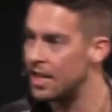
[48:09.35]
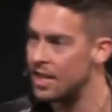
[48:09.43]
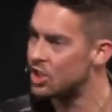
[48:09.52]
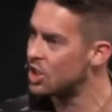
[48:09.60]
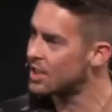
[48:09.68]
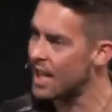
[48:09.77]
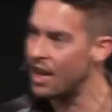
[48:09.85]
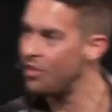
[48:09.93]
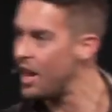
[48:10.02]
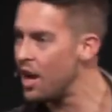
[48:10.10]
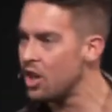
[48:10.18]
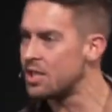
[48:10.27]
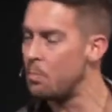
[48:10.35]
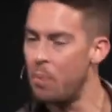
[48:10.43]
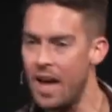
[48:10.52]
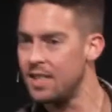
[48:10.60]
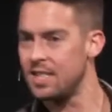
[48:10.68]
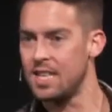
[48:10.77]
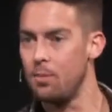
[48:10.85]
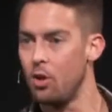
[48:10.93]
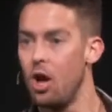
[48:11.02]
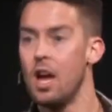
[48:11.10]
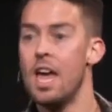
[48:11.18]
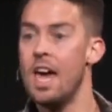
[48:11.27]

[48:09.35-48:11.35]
and it's just kind of there as a pet to keep along.